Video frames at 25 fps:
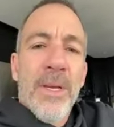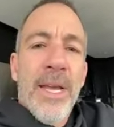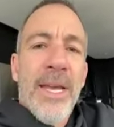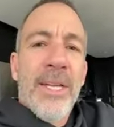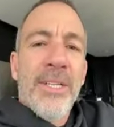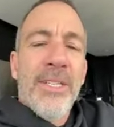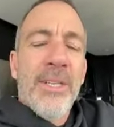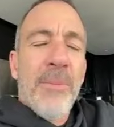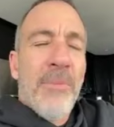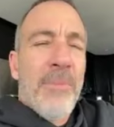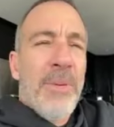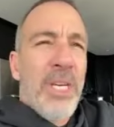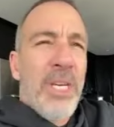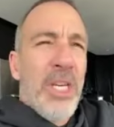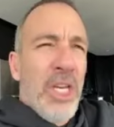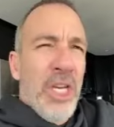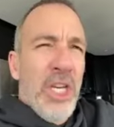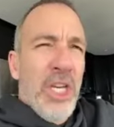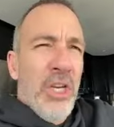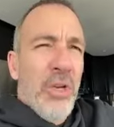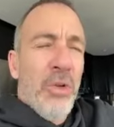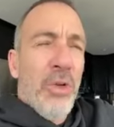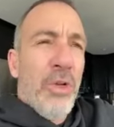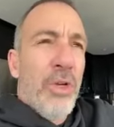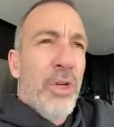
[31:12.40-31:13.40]
and it's a
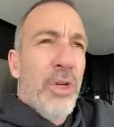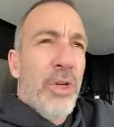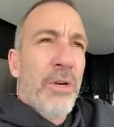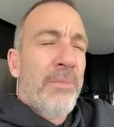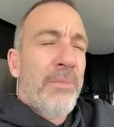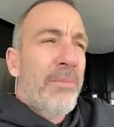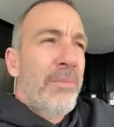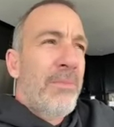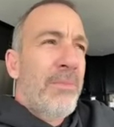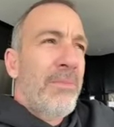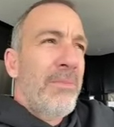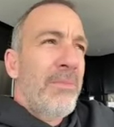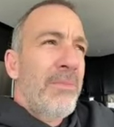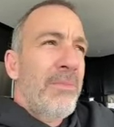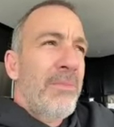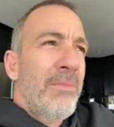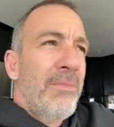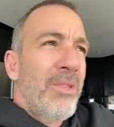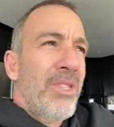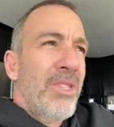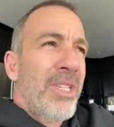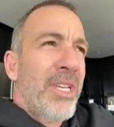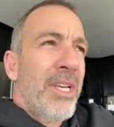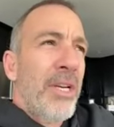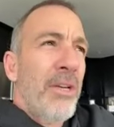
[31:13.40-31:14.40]
peculiar
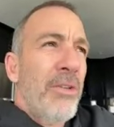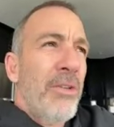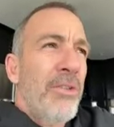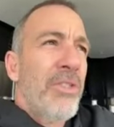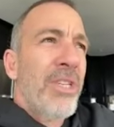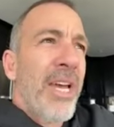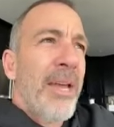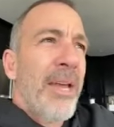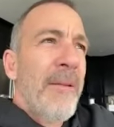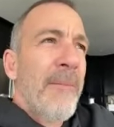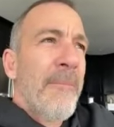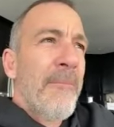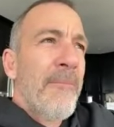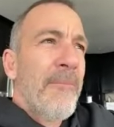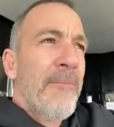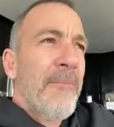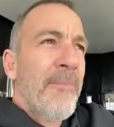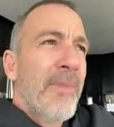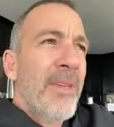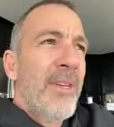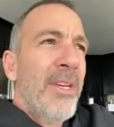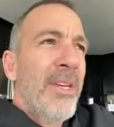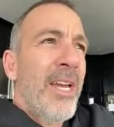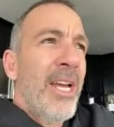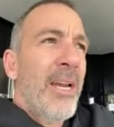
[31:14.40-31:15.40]
skill set
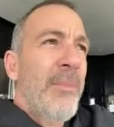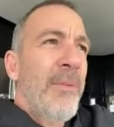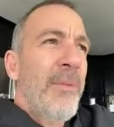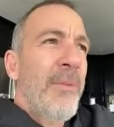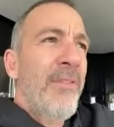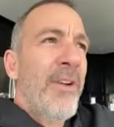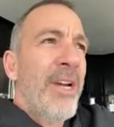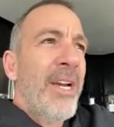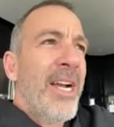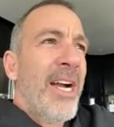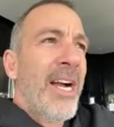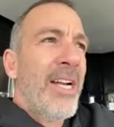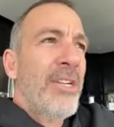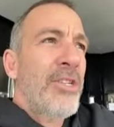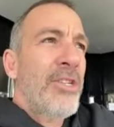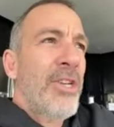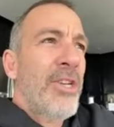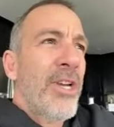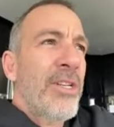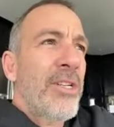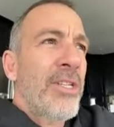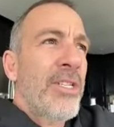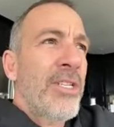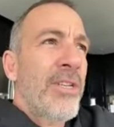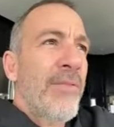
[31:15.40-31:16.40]
you got to be very
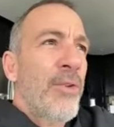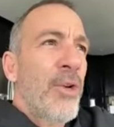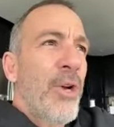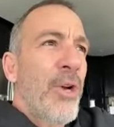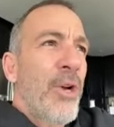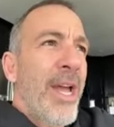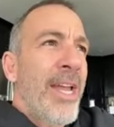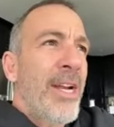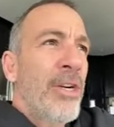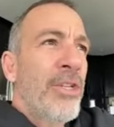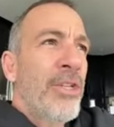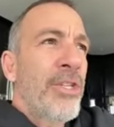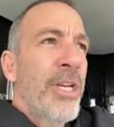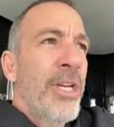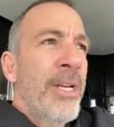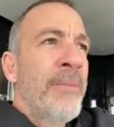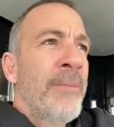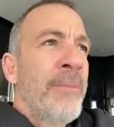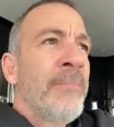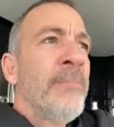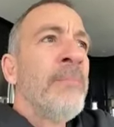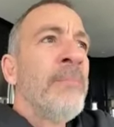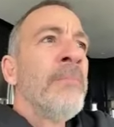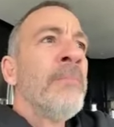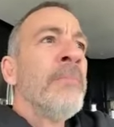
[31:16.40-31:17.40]
conscientious of your
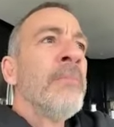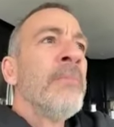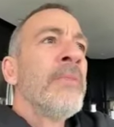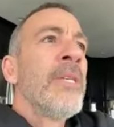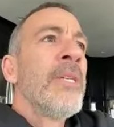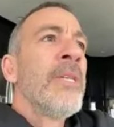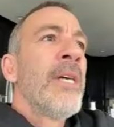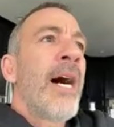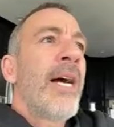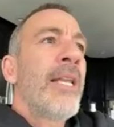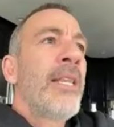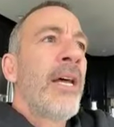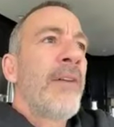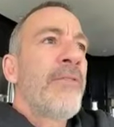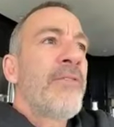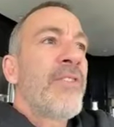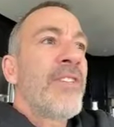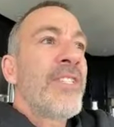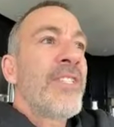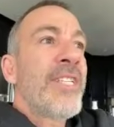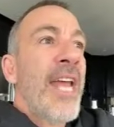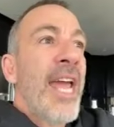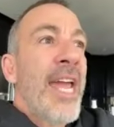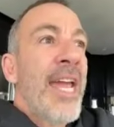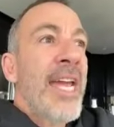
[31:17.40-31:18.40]
energy. I
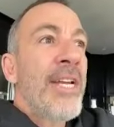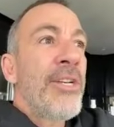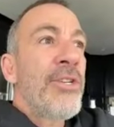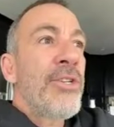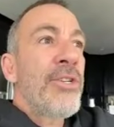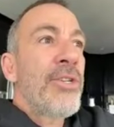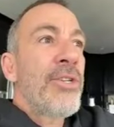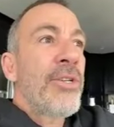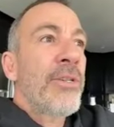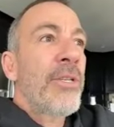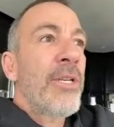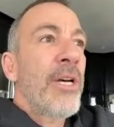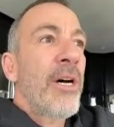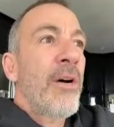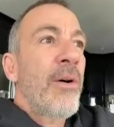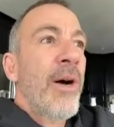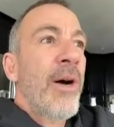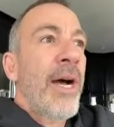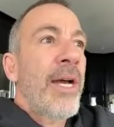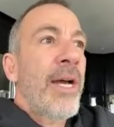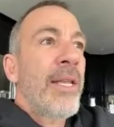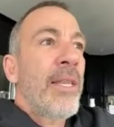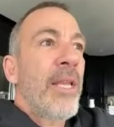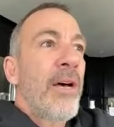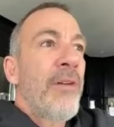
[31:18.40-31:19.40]
love stage though.
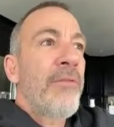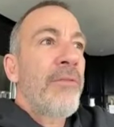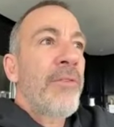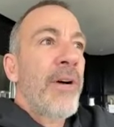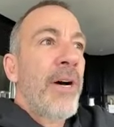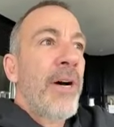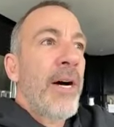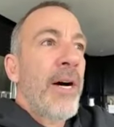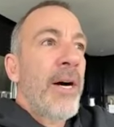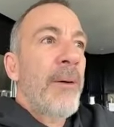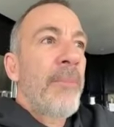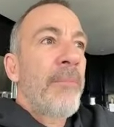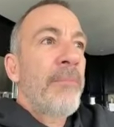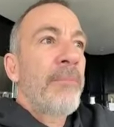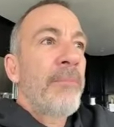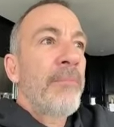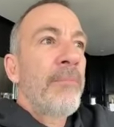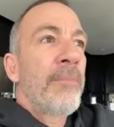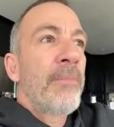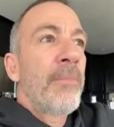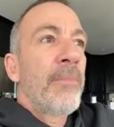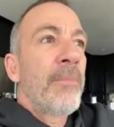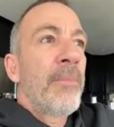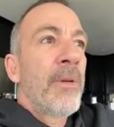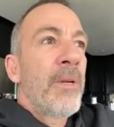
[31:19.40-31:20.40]
I love um,
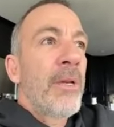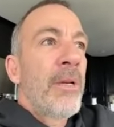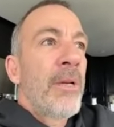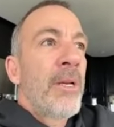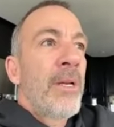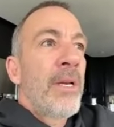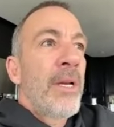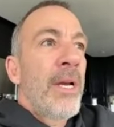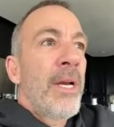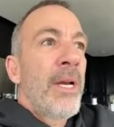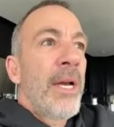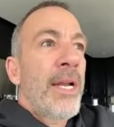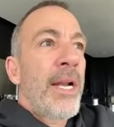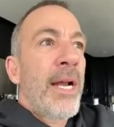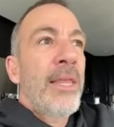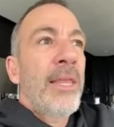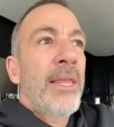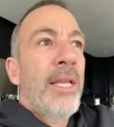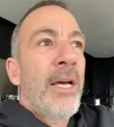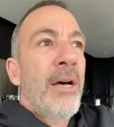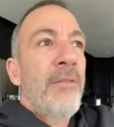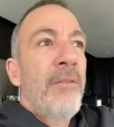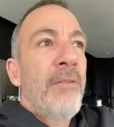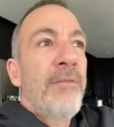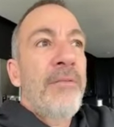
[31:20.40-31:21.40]
and I
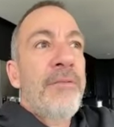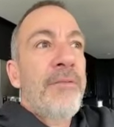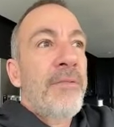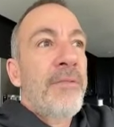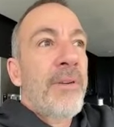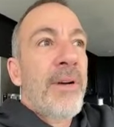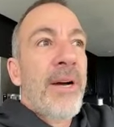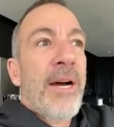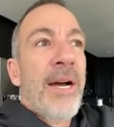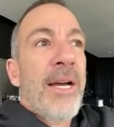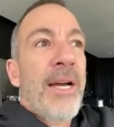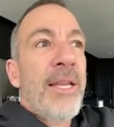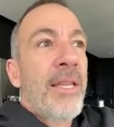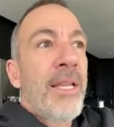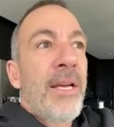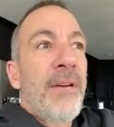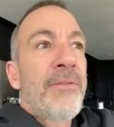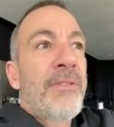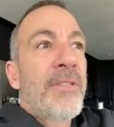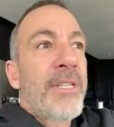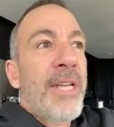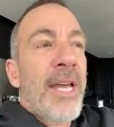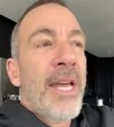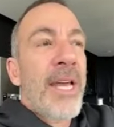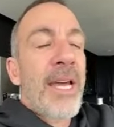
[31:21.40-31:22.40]
love I
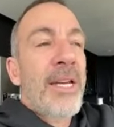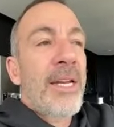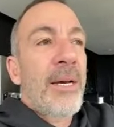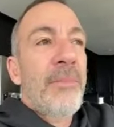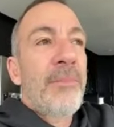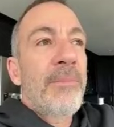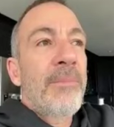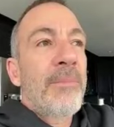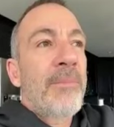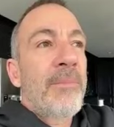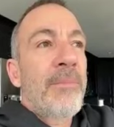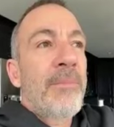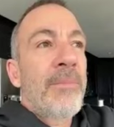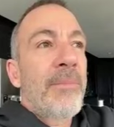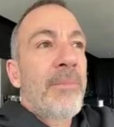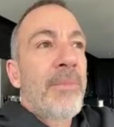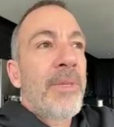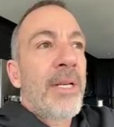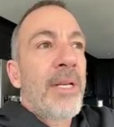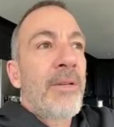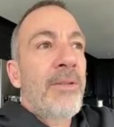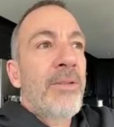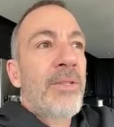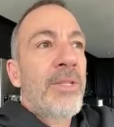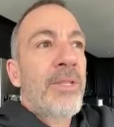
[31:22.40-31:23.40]
love stand up.
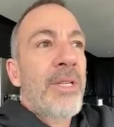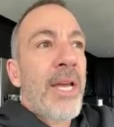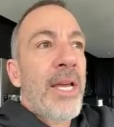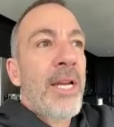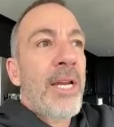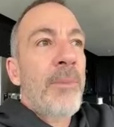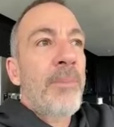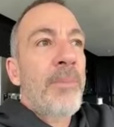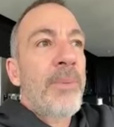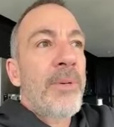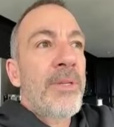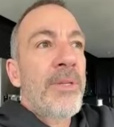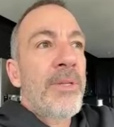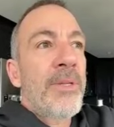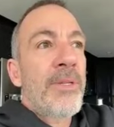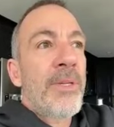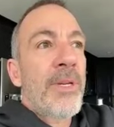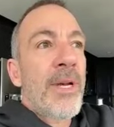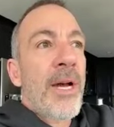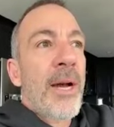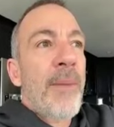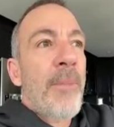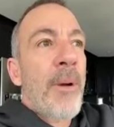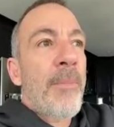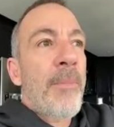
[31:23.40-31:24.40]
You know, stand up
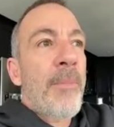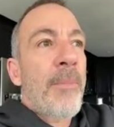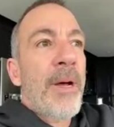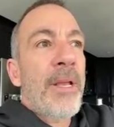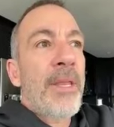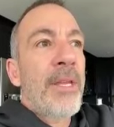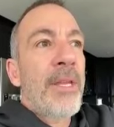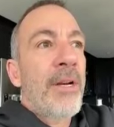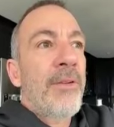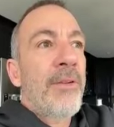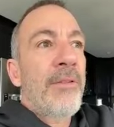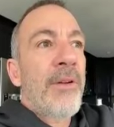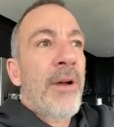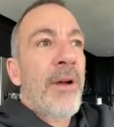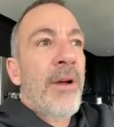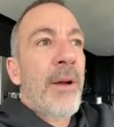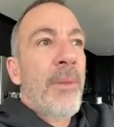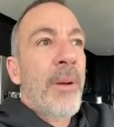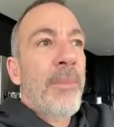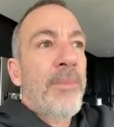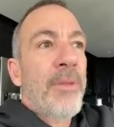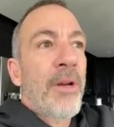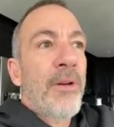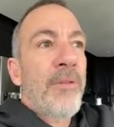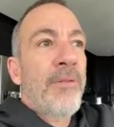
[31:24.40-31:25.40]
is I'm up on there. I'm
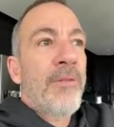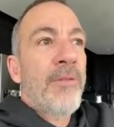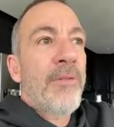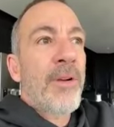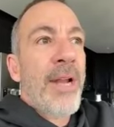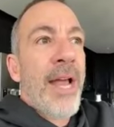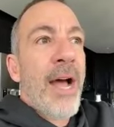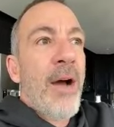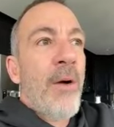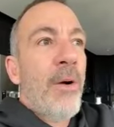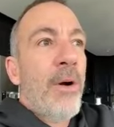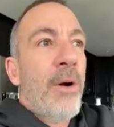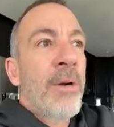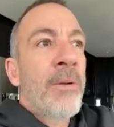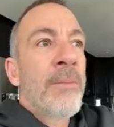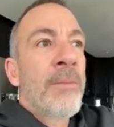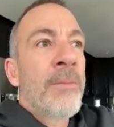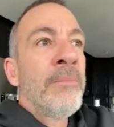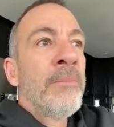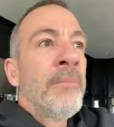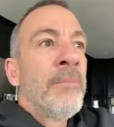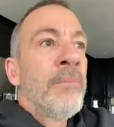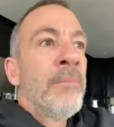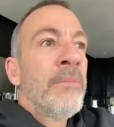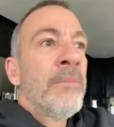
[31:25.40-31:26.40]
up there for an hour.
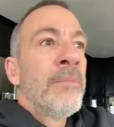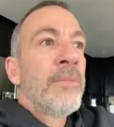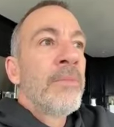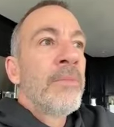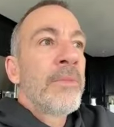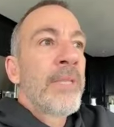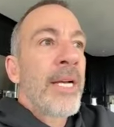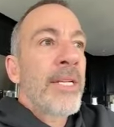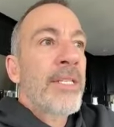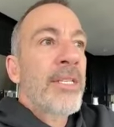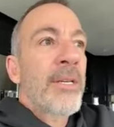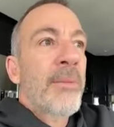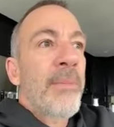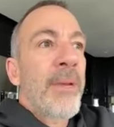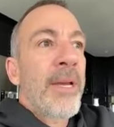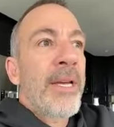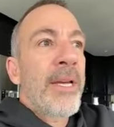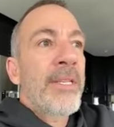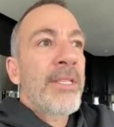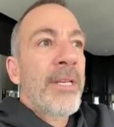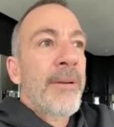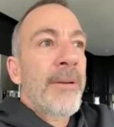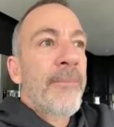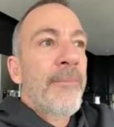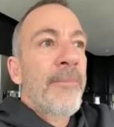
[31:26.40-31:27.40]
That's
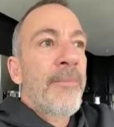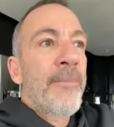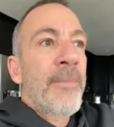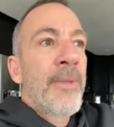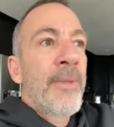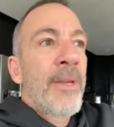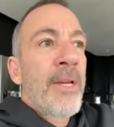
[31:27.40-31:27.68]
amazing.